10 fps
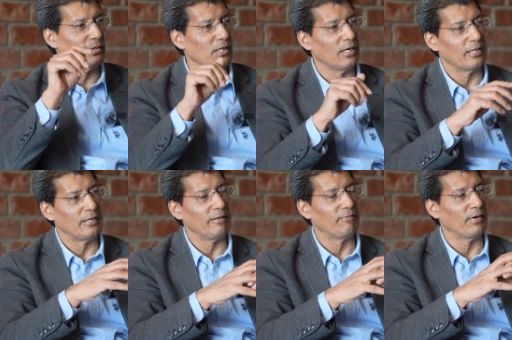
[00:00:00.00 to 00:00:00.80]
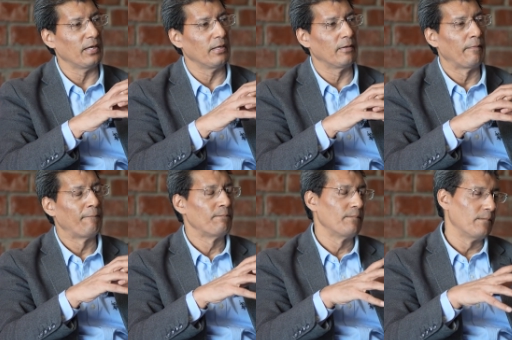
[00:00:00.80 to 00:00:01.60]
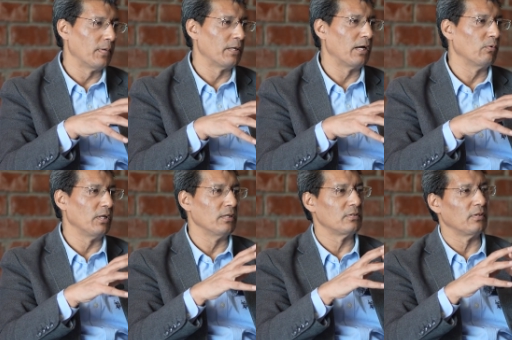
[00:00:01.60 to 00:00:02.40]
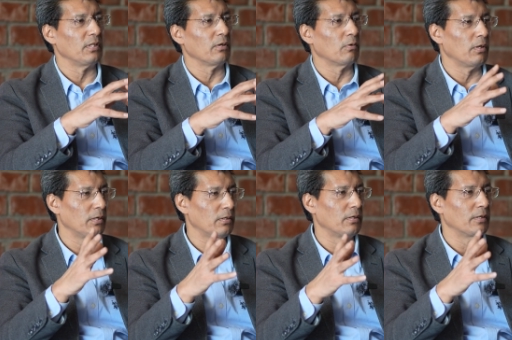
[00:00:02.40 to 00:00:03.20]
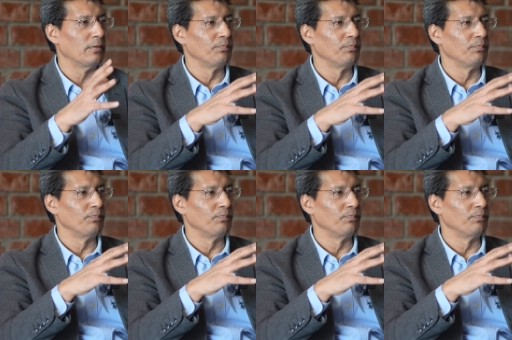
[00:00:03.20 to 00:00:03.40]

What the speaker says: so they identify it. But nowadays they call it